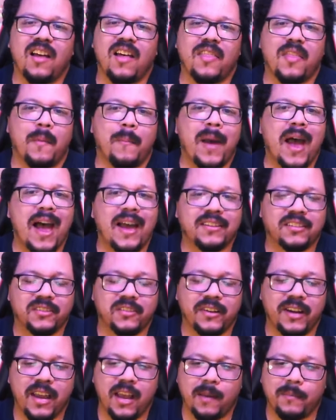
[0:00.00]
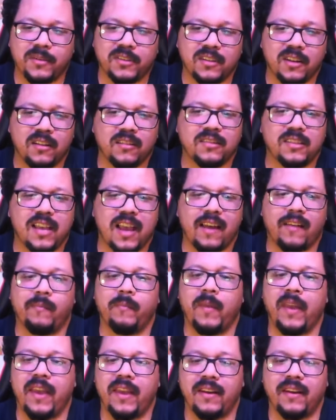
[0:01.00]
The past three episodes
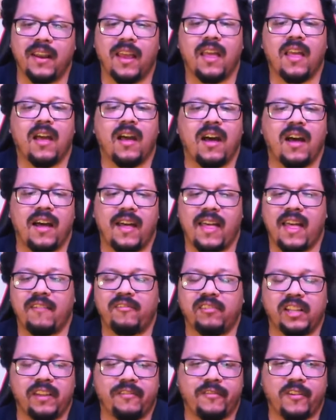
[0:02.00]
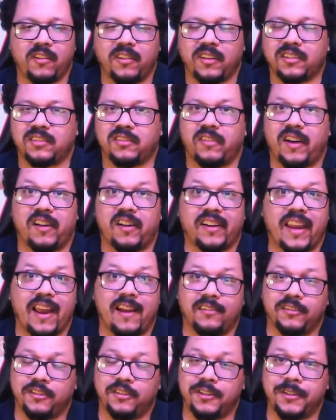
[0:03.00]
have been uh, heavily focused around
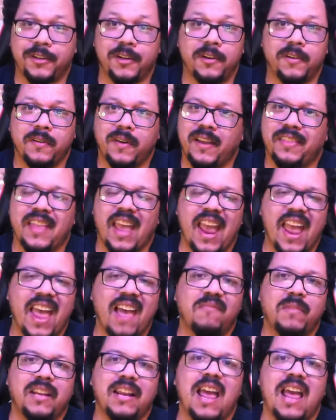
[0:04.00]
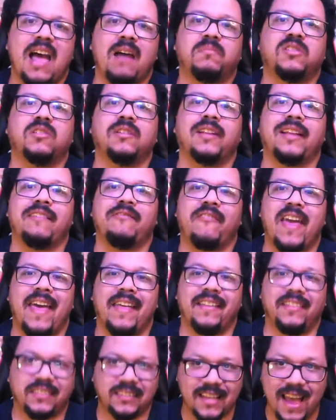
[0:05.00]
Count Dooku, and they have been absolutely
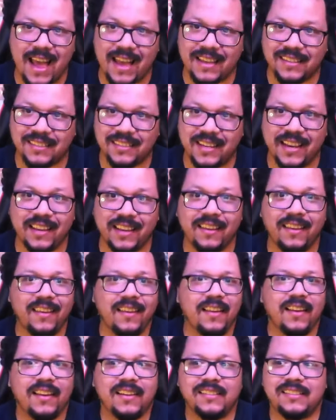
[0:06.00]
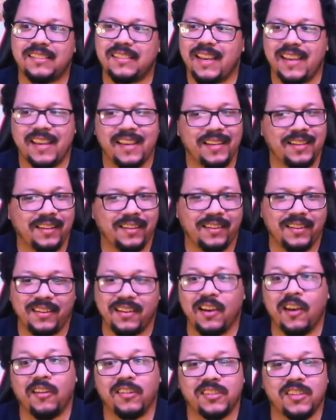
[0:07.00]
fantastic. Seeing,
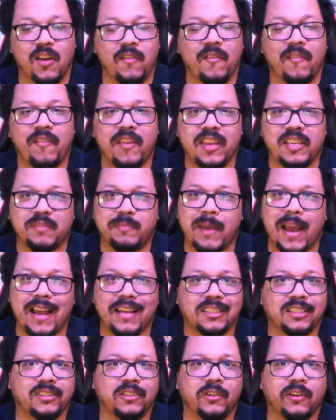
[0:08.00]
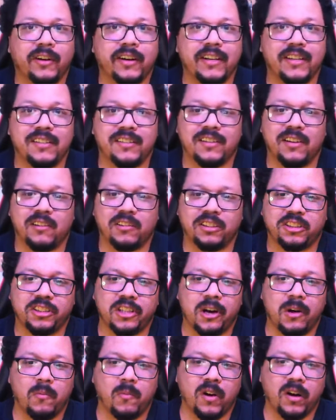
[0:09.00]
you know, some of his backstory, you know,
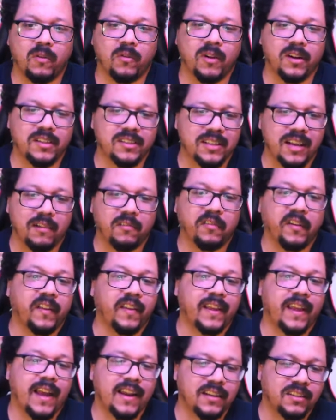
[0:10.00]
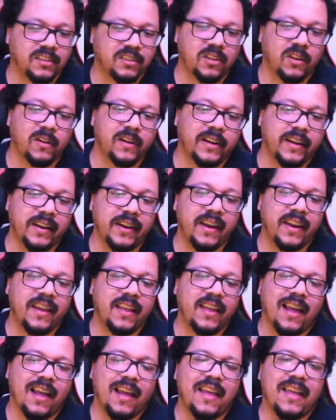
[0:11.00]
showing what it was that really kind of started
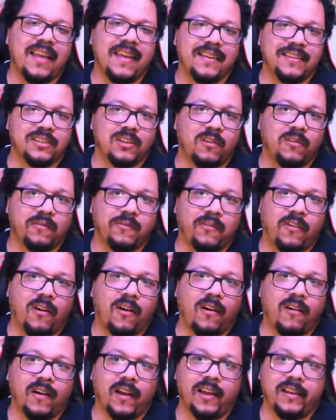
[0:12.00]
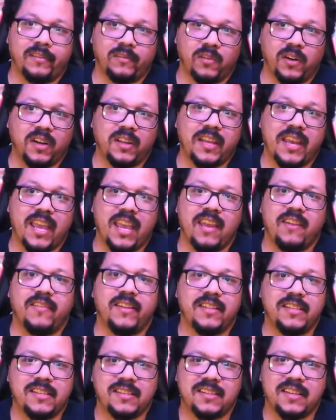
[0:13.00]
his own fall, and really
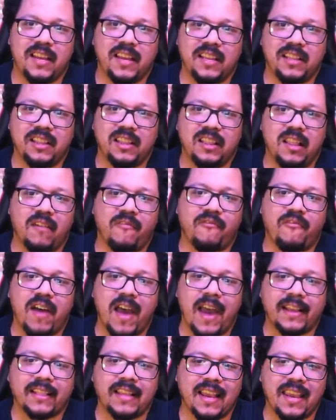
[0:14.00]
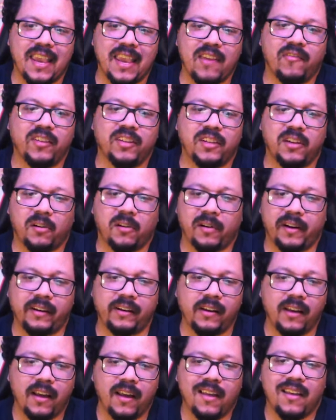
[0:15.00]
even seeing the fact that even
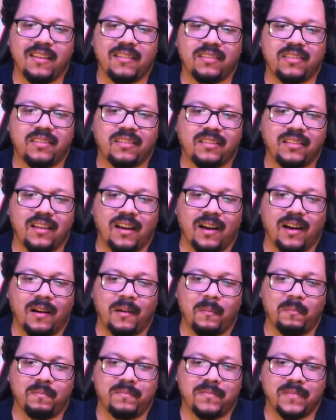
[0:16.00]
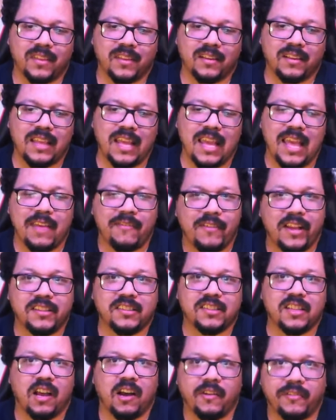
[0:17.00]
during um, the
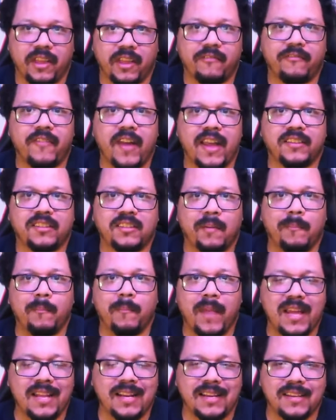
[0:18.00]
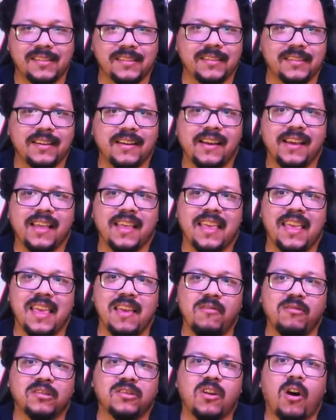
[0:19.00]
events of The Phantom Menace,
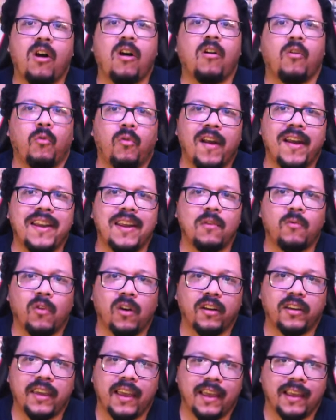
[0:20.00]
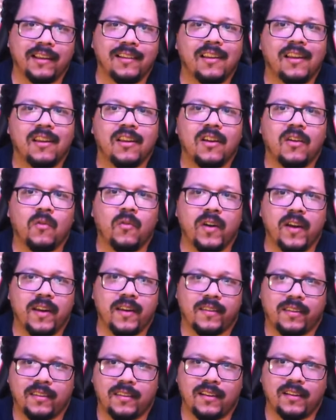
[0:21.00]
he was already working
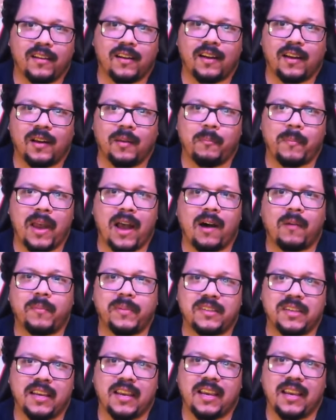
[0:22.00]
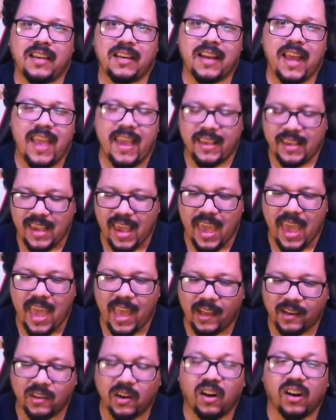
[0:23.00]
with uh, Palpatine,
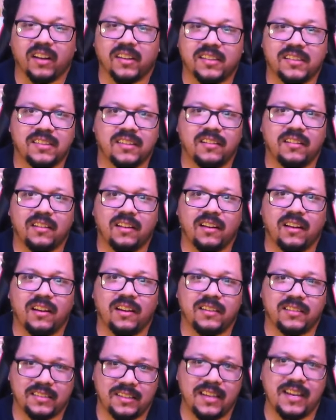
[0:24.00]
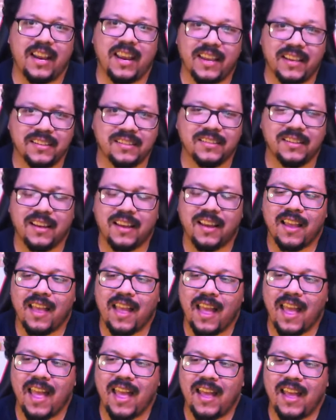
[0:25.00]
aka Darth Sidious,
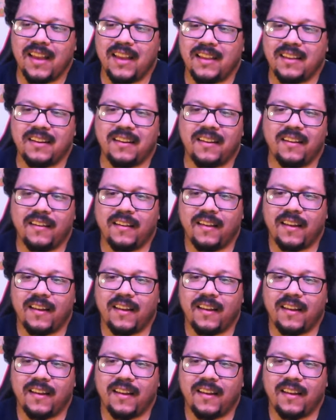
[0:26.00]
and